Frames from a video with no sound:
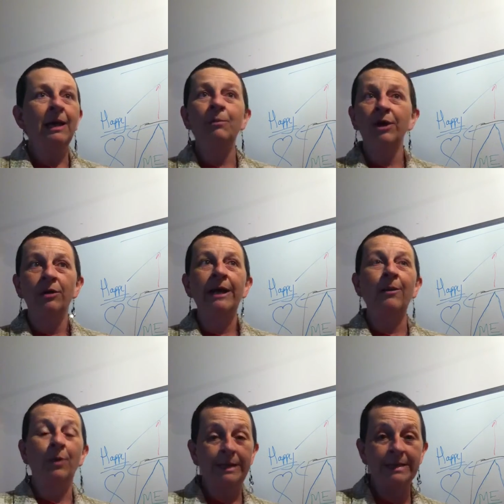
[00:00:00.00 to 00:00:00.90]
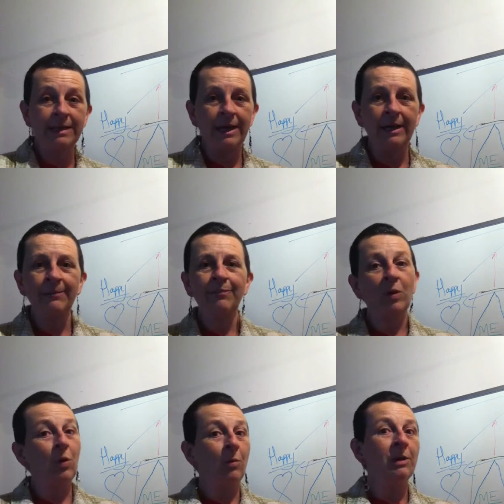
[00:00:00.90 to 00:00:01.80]
and we are now Wednesday,
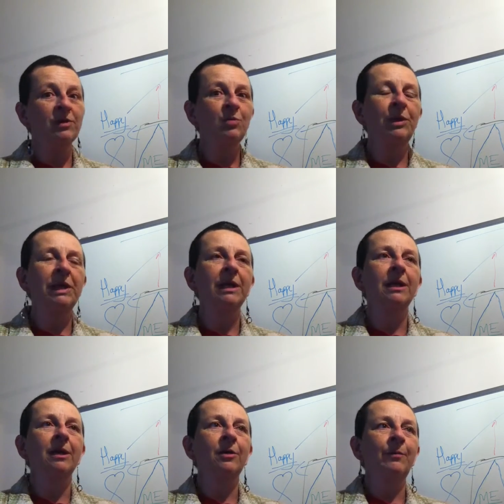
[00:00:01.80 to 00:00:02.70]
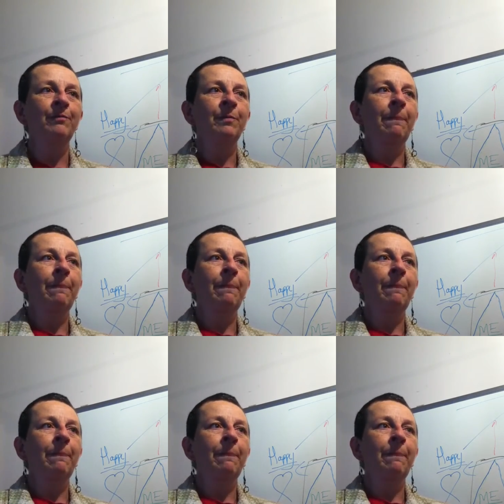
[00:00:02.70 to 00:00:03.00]
almost a week ago,